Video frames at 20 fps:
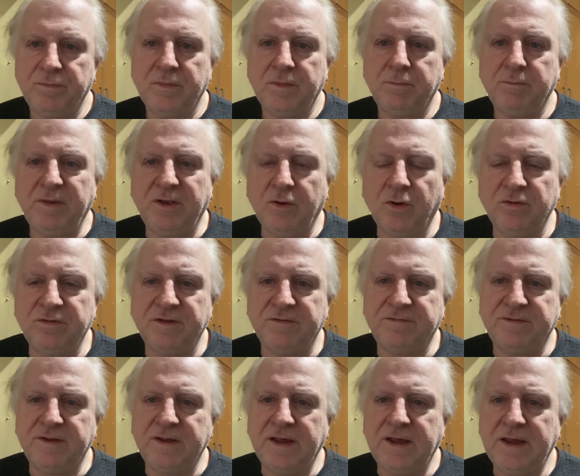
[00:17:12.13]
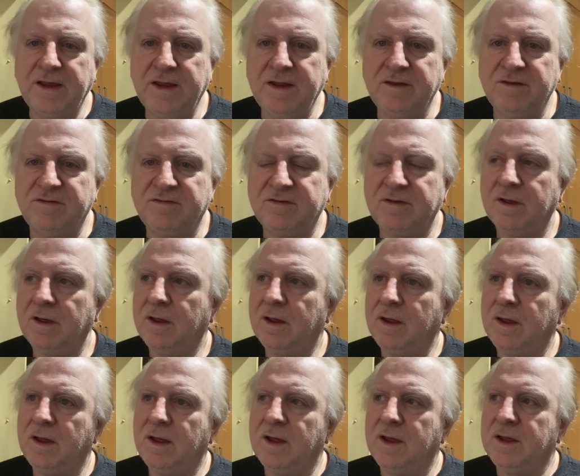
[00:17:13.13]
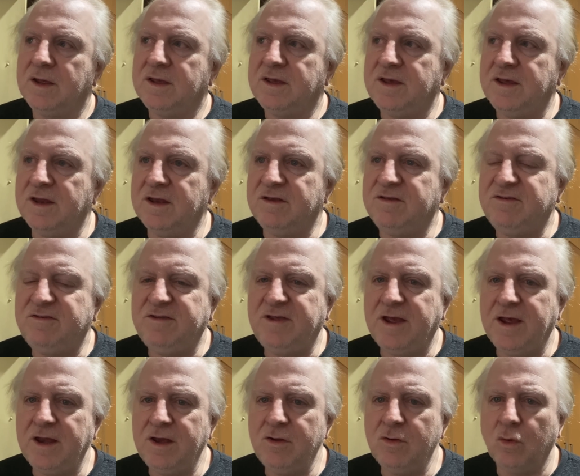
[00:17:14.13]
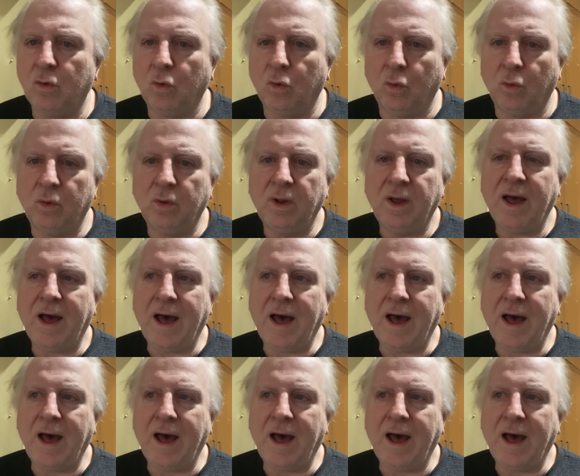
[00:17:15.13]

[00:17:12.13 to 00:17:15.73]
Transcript: because of his continual